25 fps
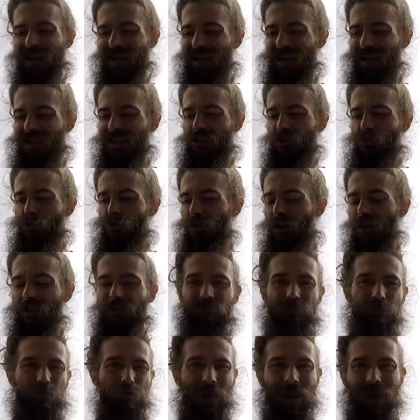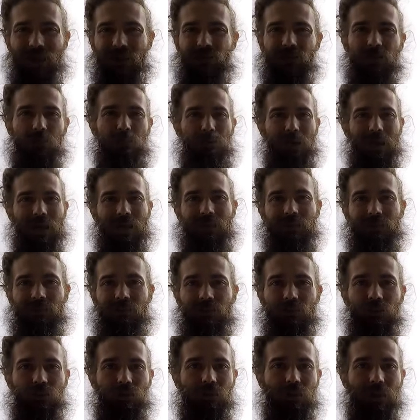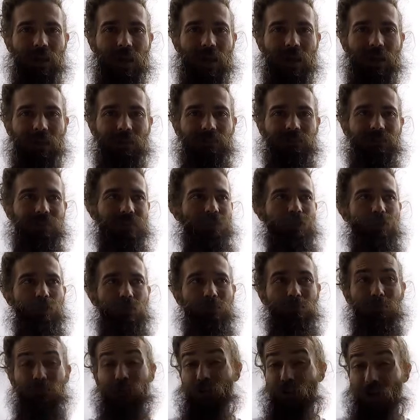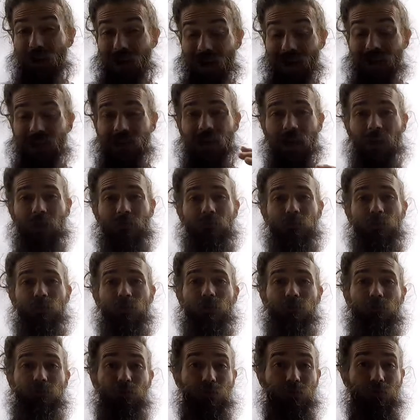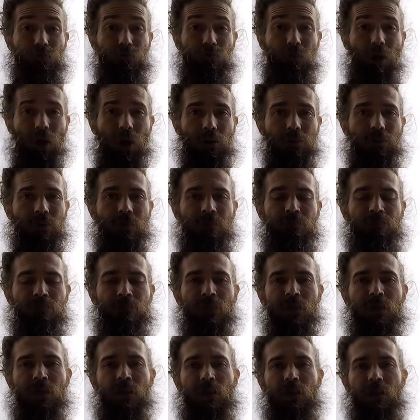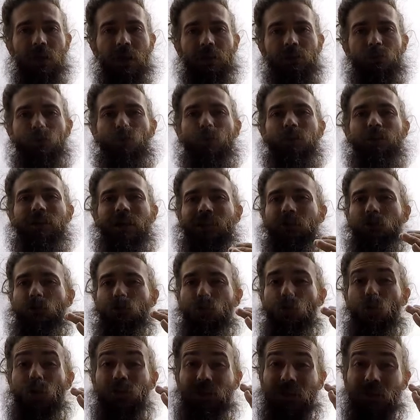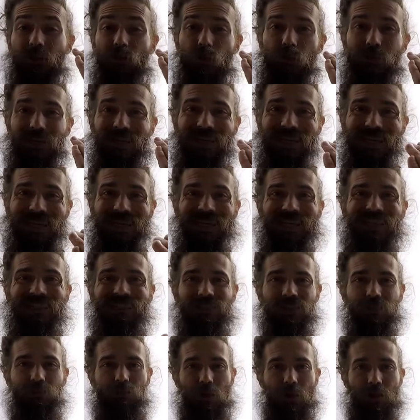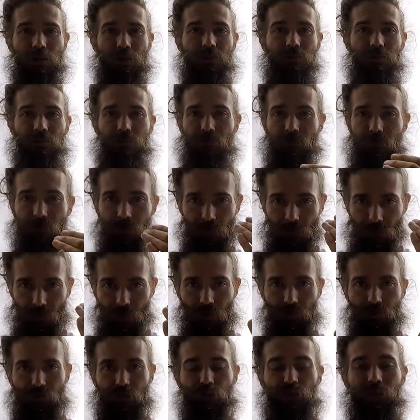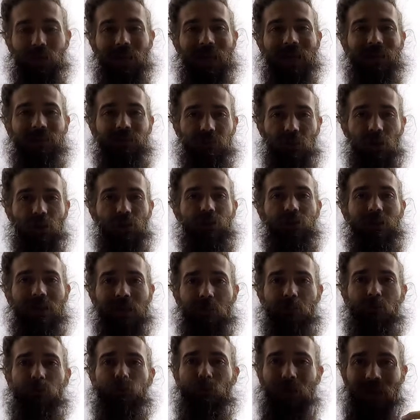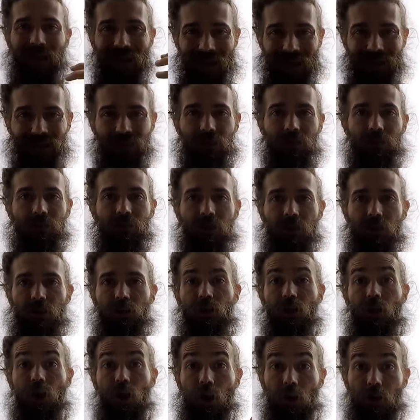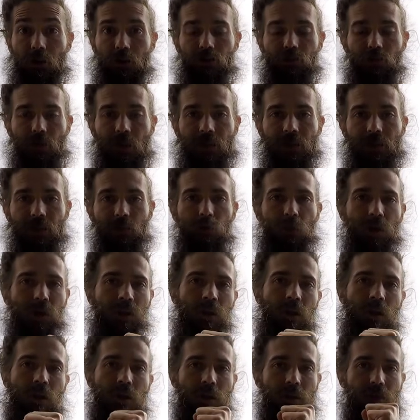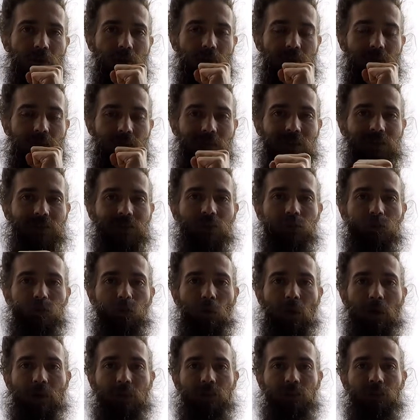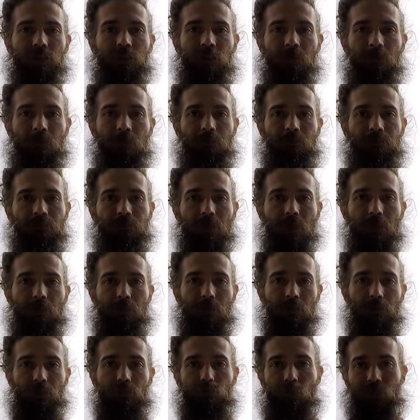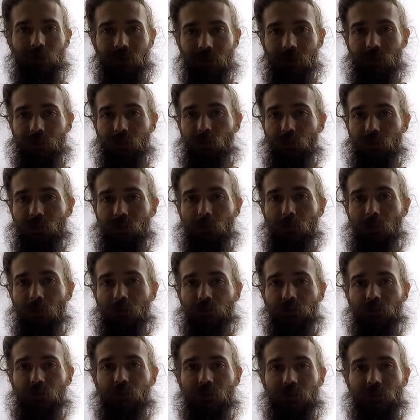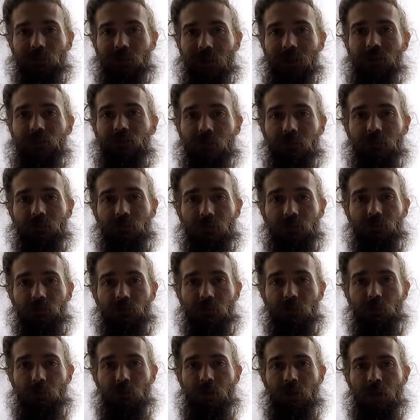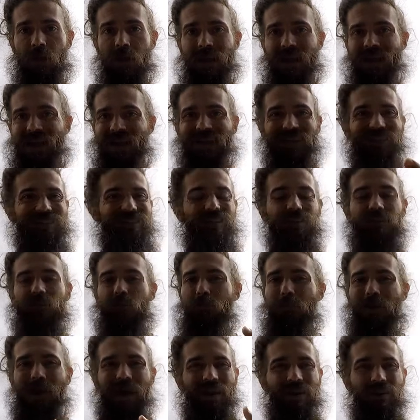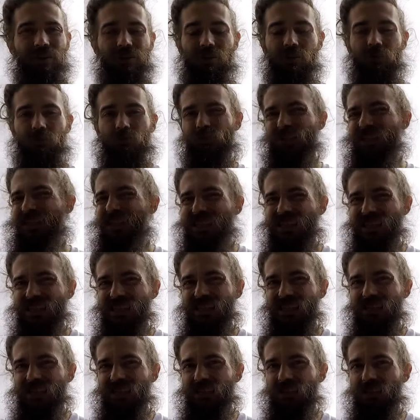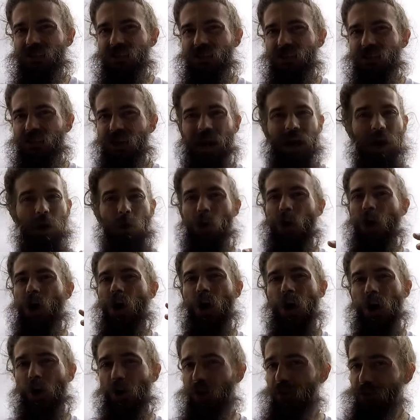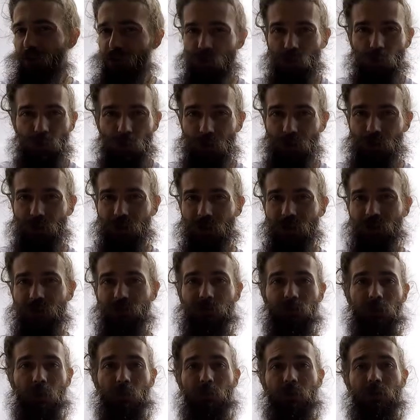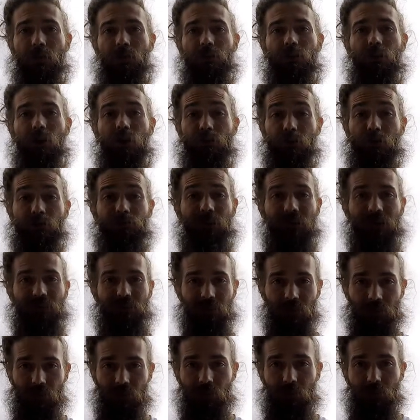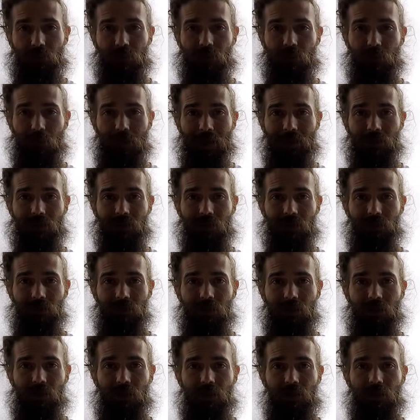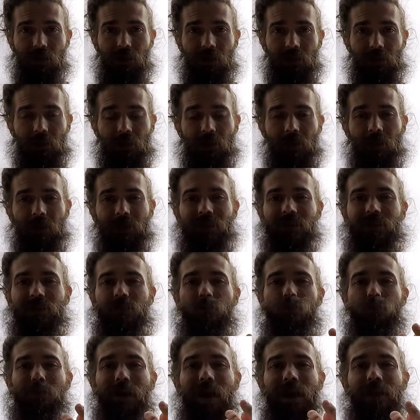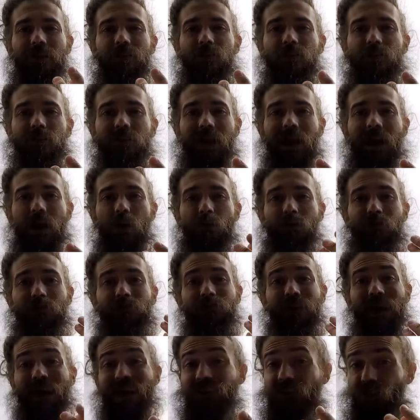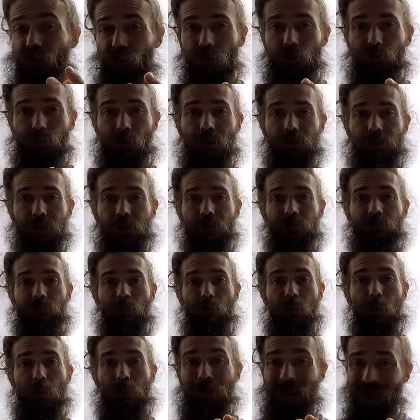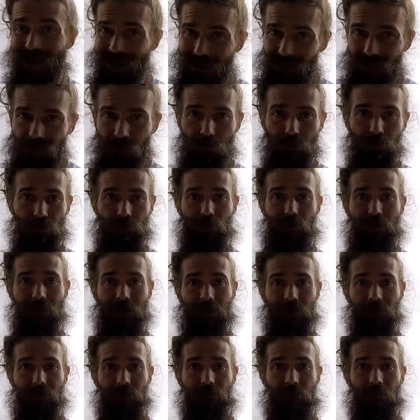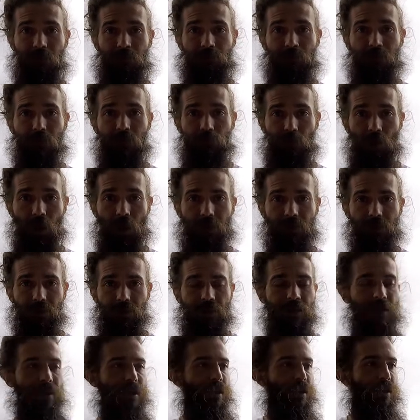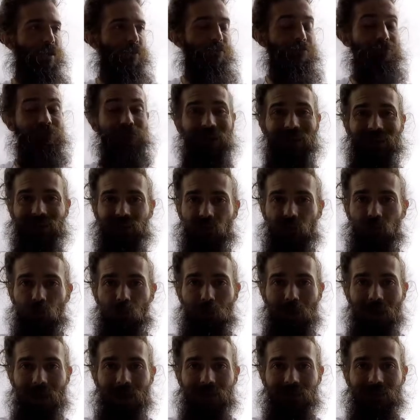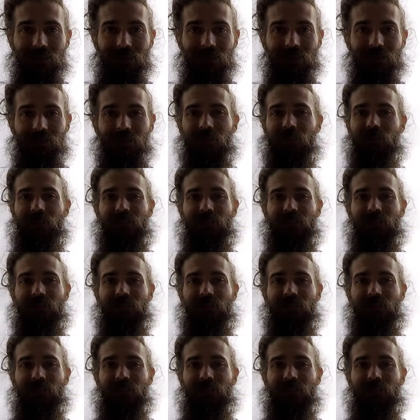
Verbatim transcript: and you've got a few aches and pains in your legs and you're, but you're heading out for, for a run and you want that we want that to be an easy run because your legs aren't able to handle hard training well in this situation because we're dealing with the musculoskeletal system it doesn't matter really how hard you're working from a cardiovascular perspective uh, it matters how fast you're running from a pace perspective right faster pace